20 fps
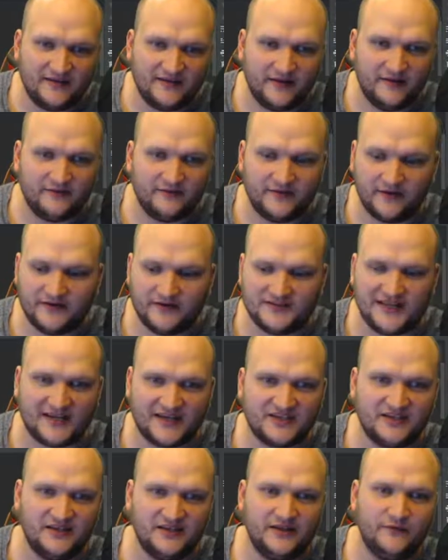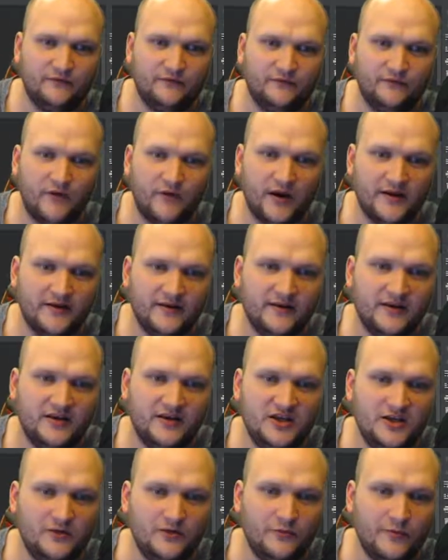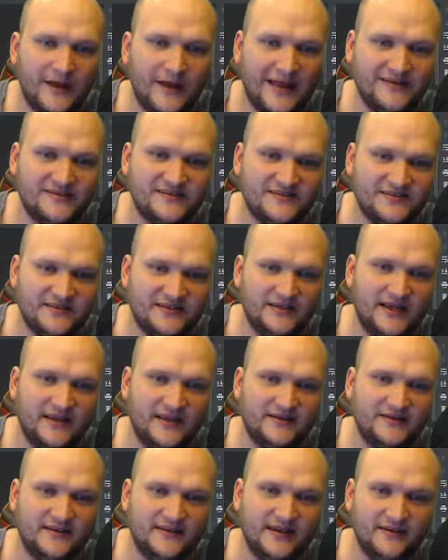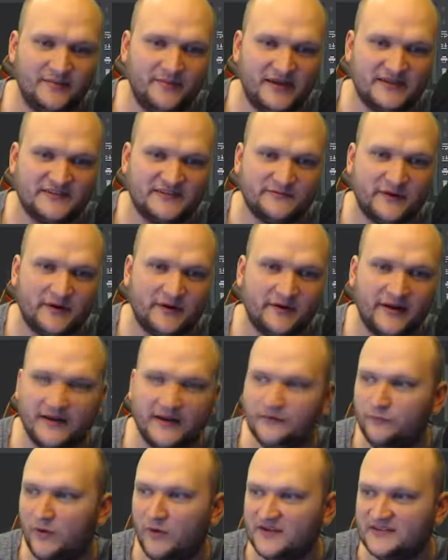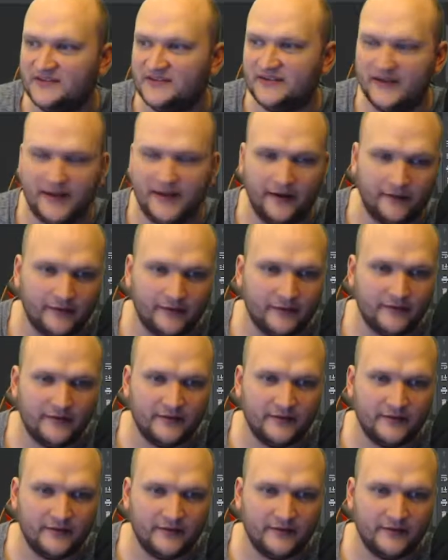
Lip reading: if there is actually one new entity in the database where it wasn't here,